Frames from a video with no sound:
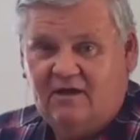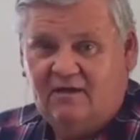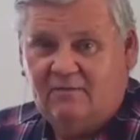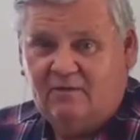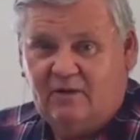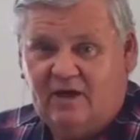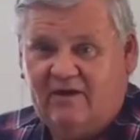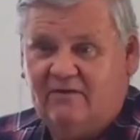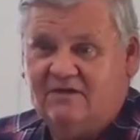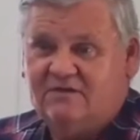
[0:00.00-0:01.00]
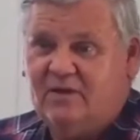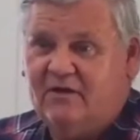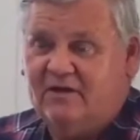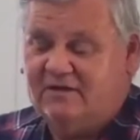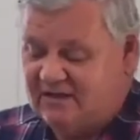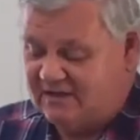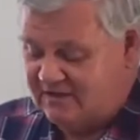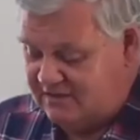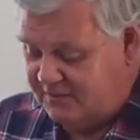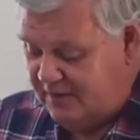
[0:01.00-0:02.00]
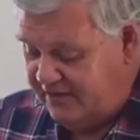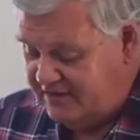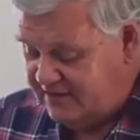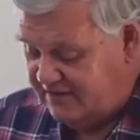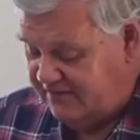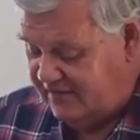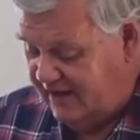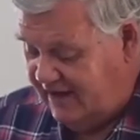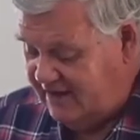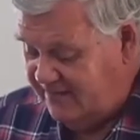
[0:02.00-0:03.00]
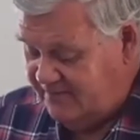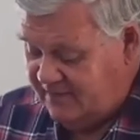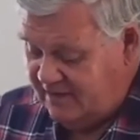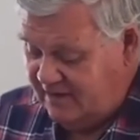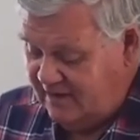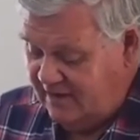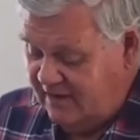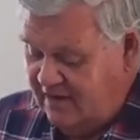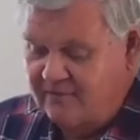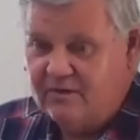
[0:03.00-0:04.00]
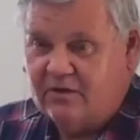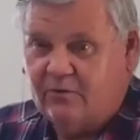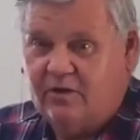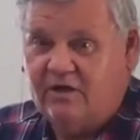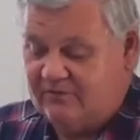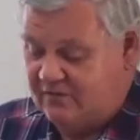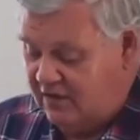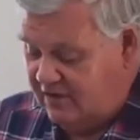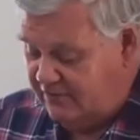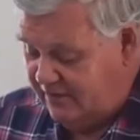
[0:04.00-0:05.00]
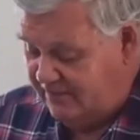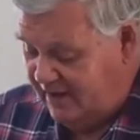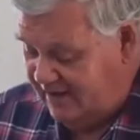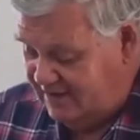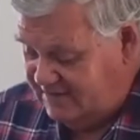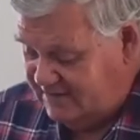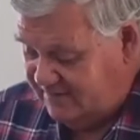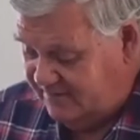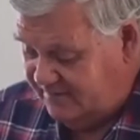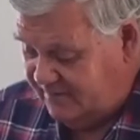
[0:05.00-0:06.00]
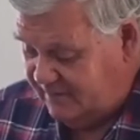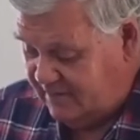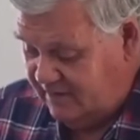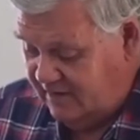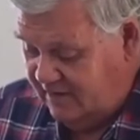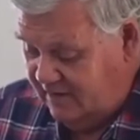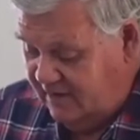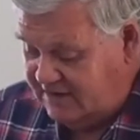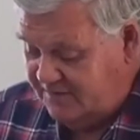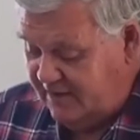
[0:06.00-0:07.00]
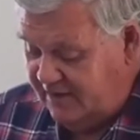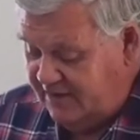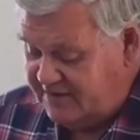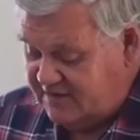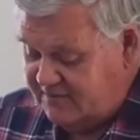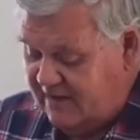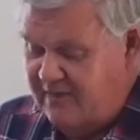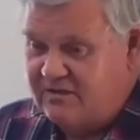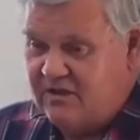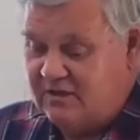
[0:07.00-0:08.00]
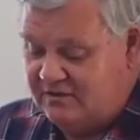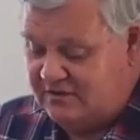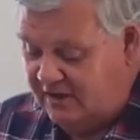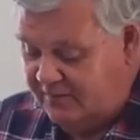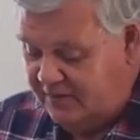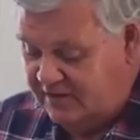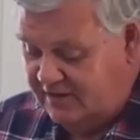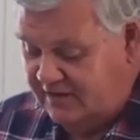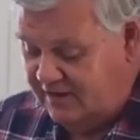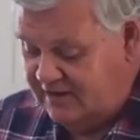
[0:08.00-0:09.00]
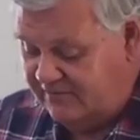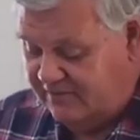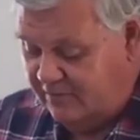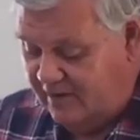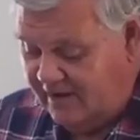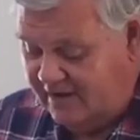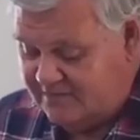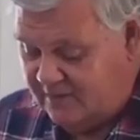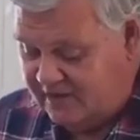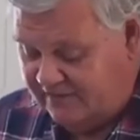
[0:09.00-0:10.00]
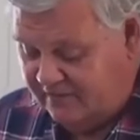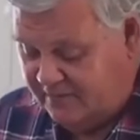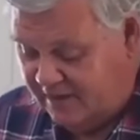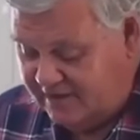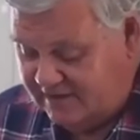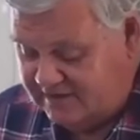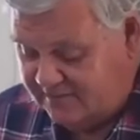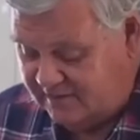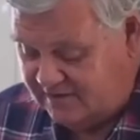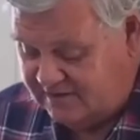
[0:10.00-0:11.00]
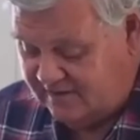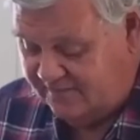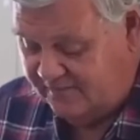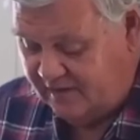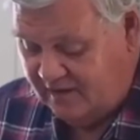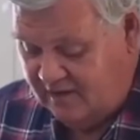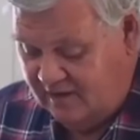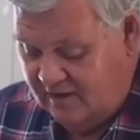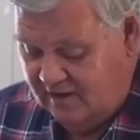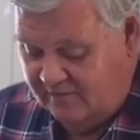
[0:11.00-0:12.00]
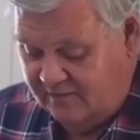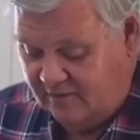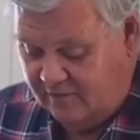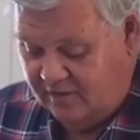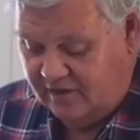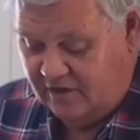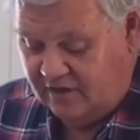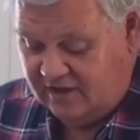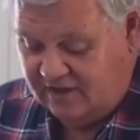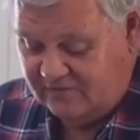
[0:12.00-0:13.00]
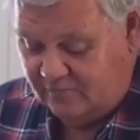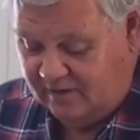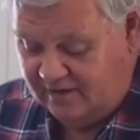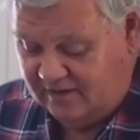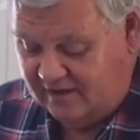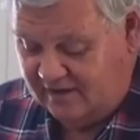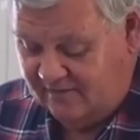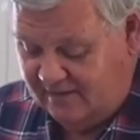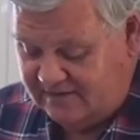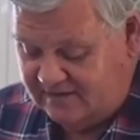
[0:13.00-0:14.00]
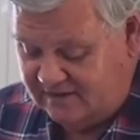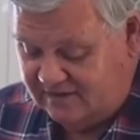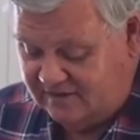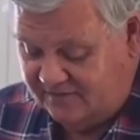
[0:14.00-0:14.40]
When we have an experience, such experience can fade, but the Word of God remains. Experiences may be interpreted in different ways by different participants, but the Word of God gives one clear message.